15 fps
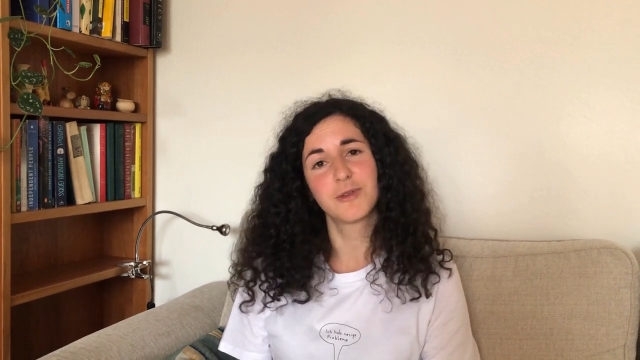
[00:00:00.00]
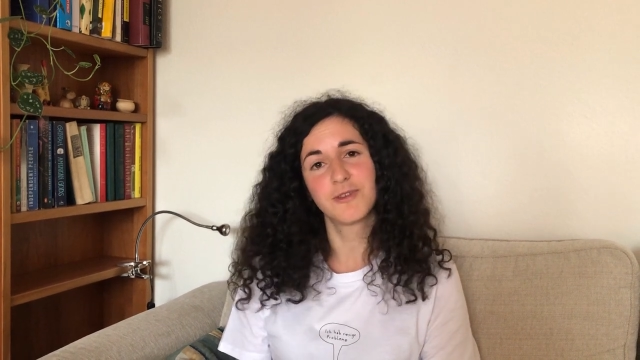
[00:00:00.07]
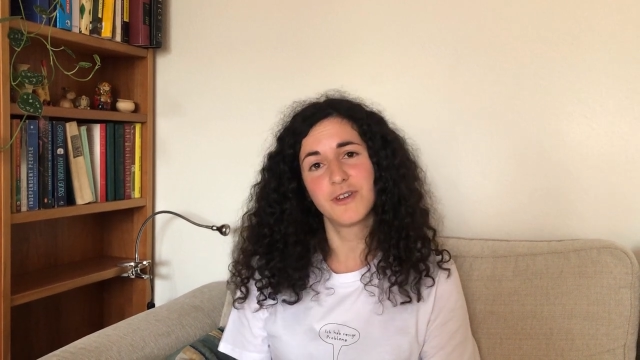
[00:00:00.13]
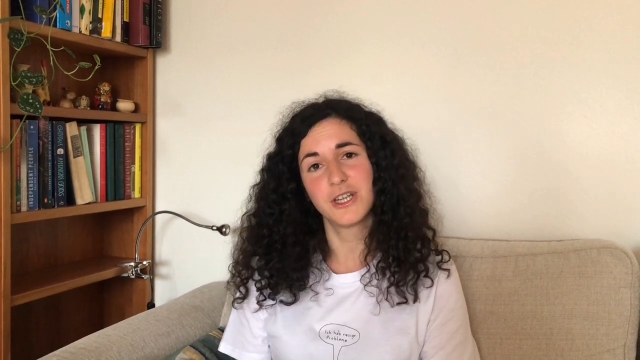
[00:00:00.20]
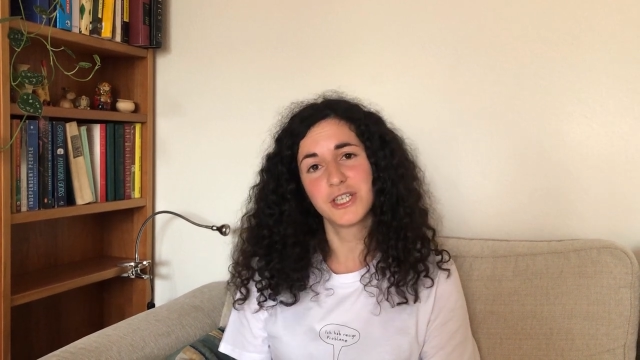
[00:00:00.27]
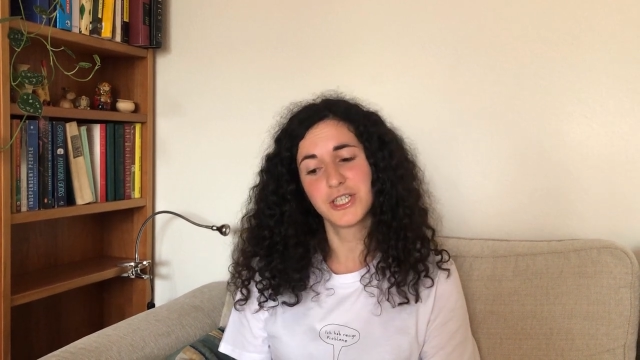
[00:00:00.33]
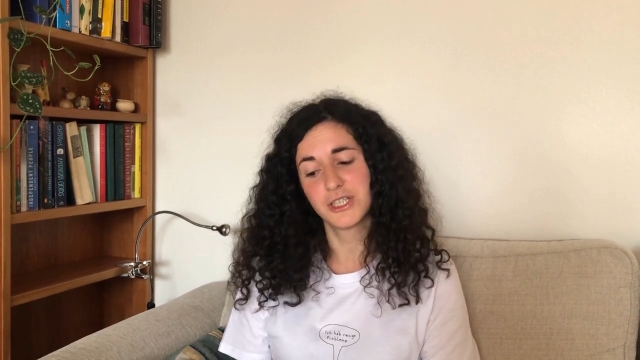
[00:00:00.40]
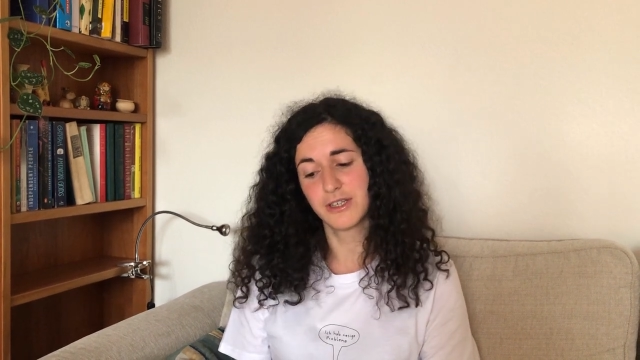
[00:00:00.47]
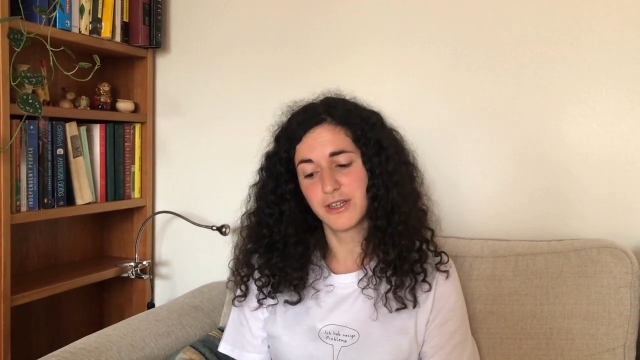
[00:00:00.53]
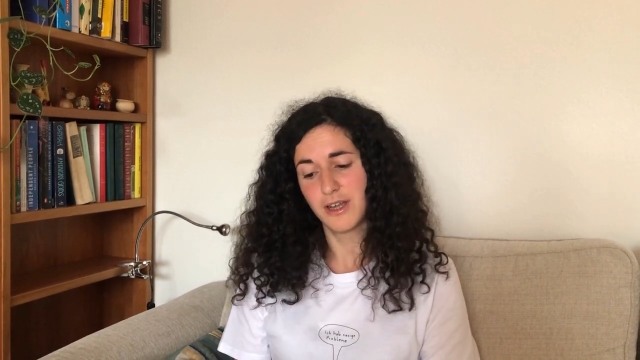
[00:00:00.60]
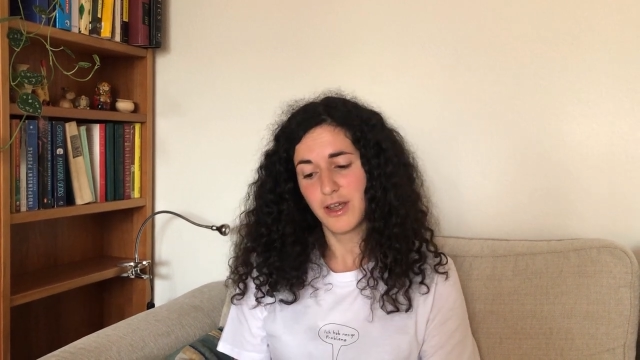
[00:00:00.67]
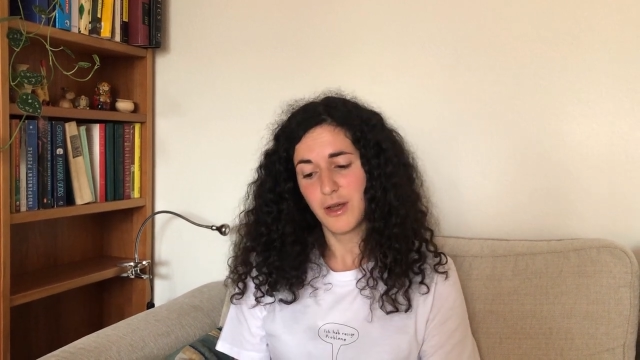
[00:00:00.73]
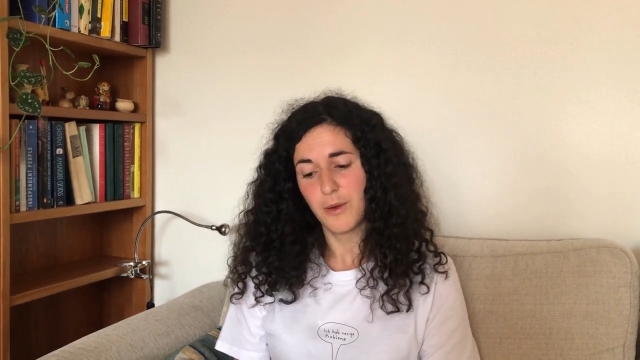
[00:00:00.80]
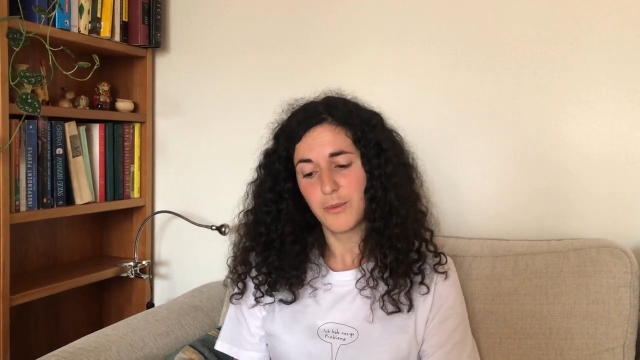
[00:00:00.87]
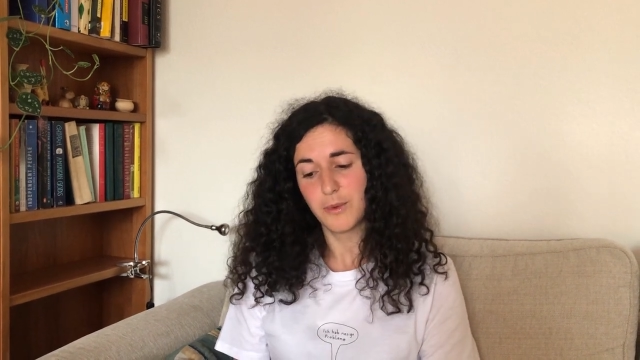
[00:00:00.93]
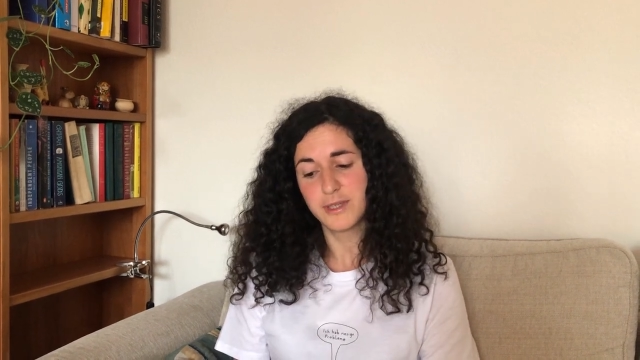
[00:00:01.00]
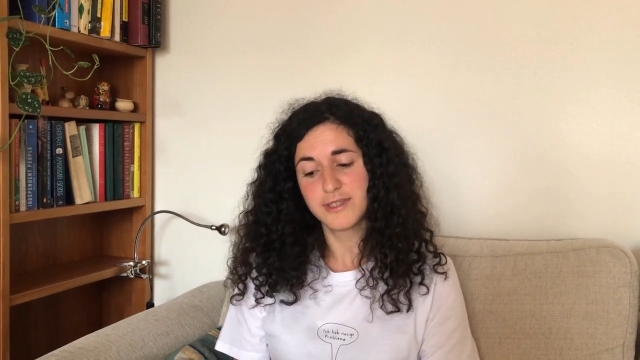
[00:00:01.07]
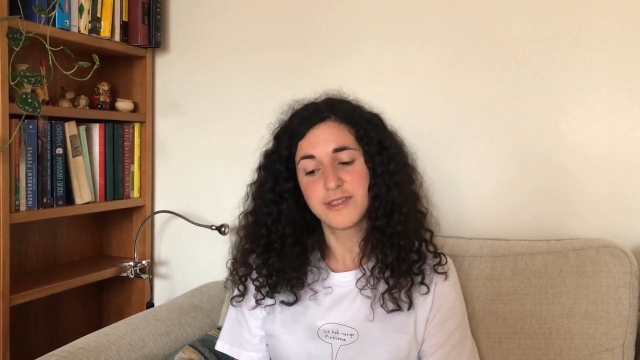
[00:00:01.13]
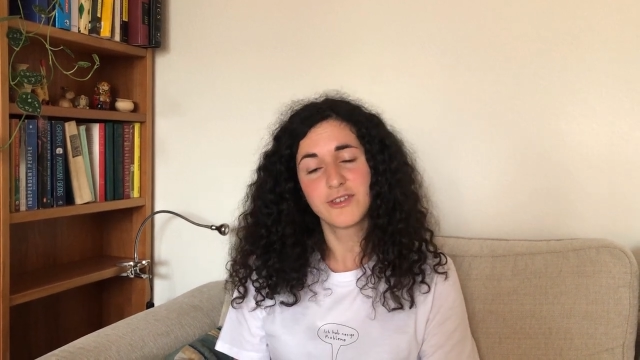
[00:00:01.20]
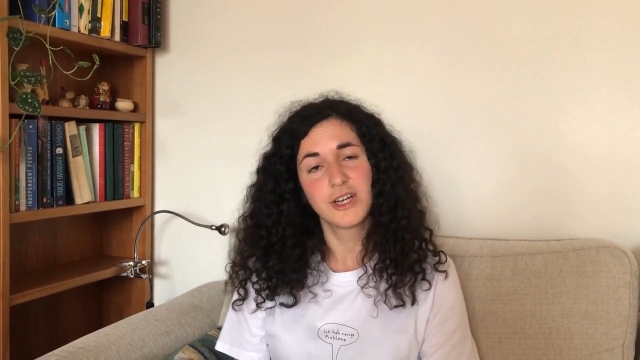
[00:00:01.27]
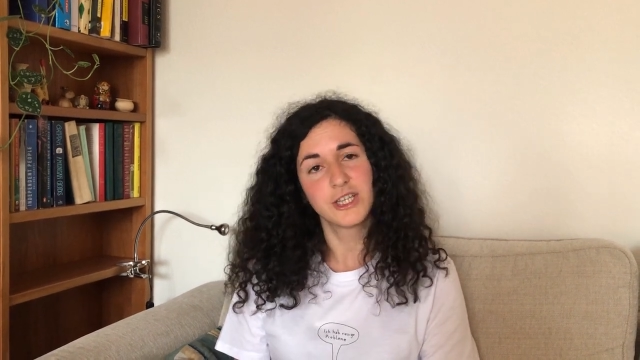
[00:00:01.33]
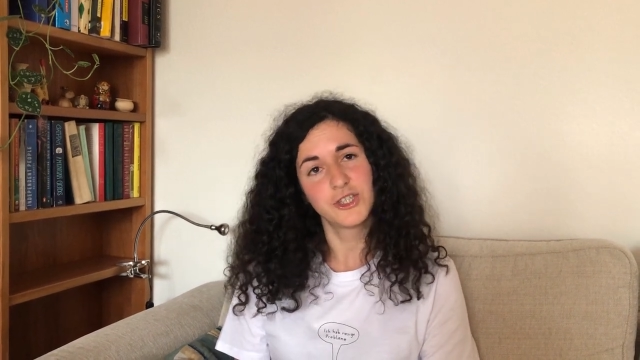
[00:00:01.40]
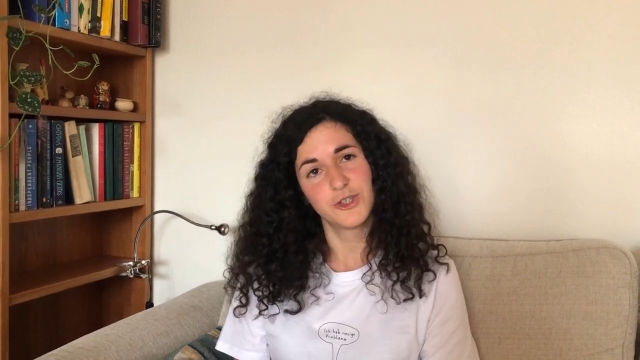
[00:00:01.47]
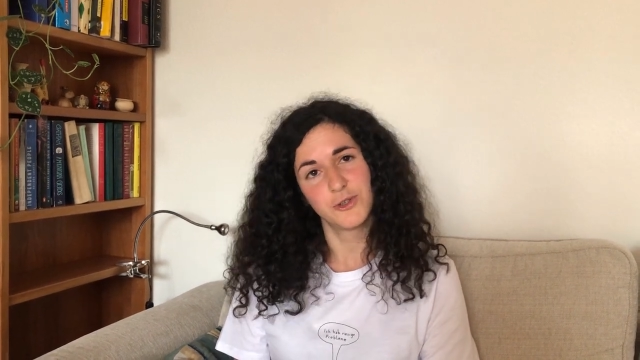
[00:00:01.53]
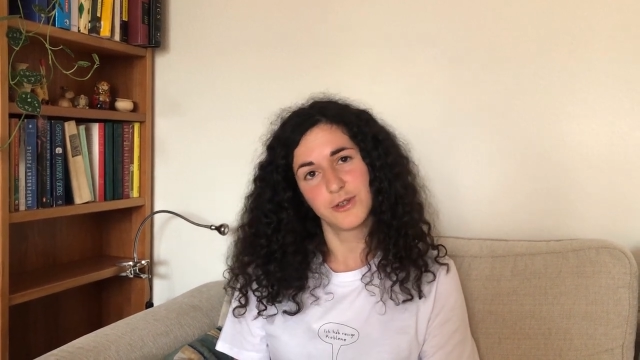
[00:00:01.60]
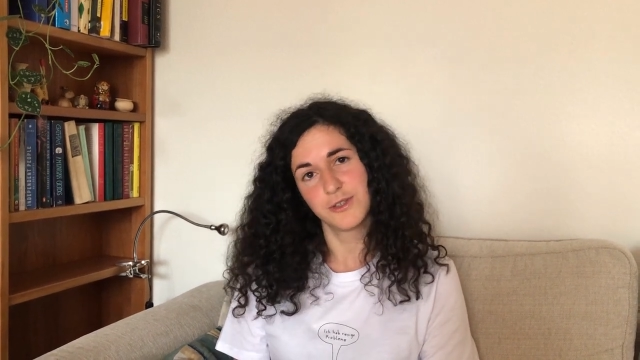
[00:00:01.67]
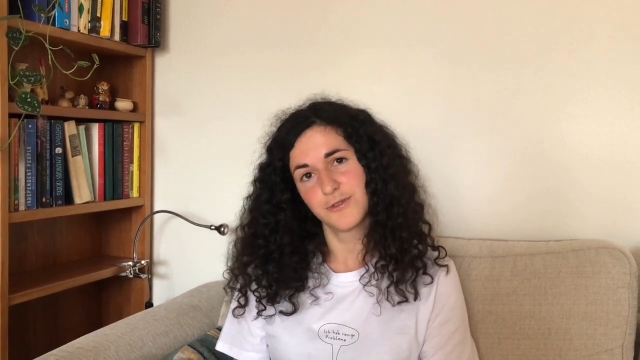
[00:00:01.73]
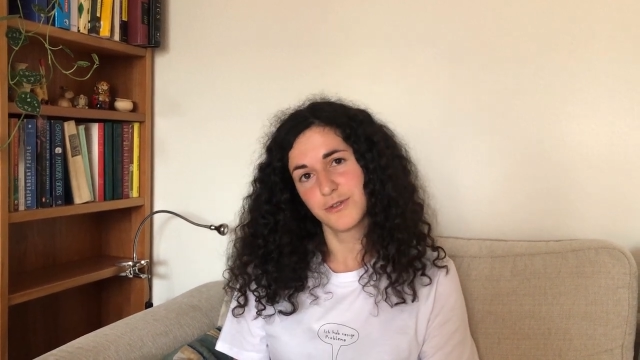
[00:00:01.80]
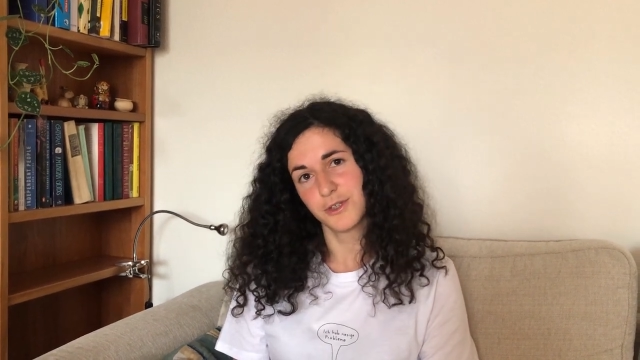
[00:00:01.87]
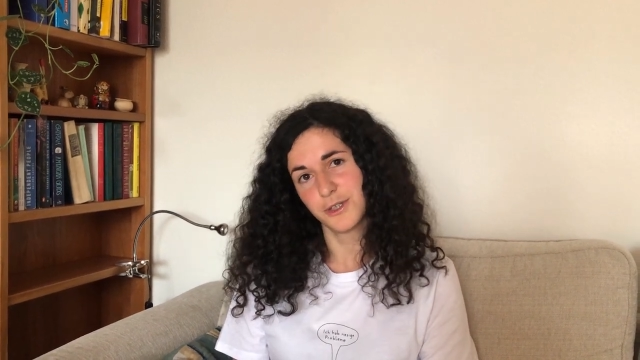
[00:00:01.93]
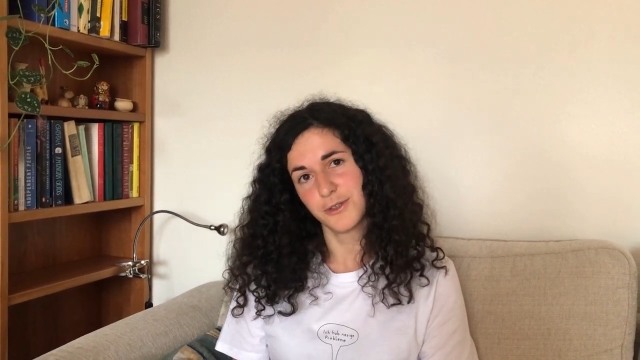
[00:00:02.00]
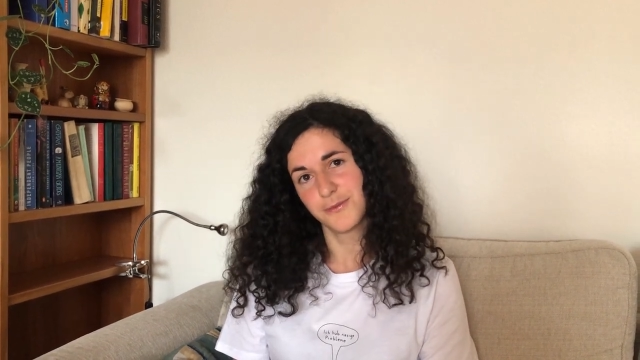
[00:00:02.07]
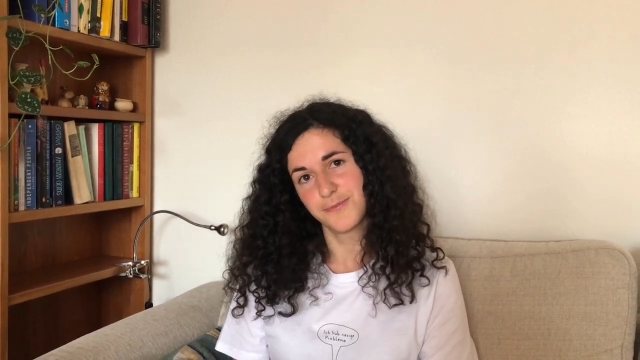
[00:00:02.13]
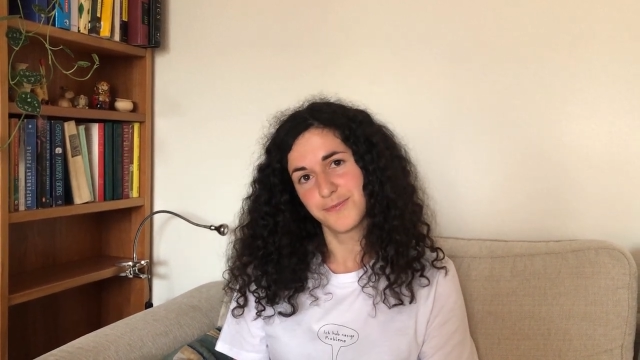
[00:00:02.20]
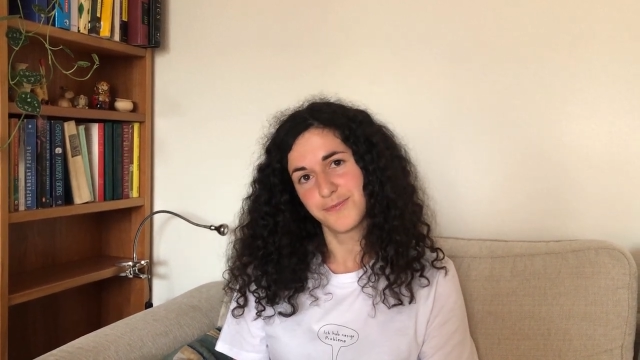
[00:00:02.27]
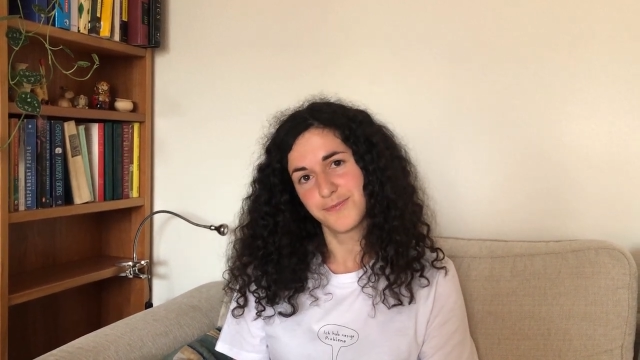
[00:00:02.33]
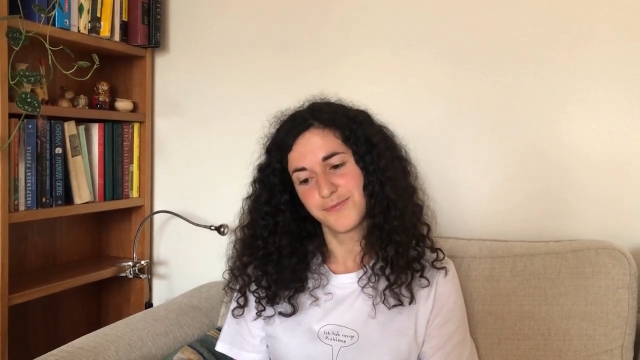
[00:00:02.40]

profession was the right choice for you.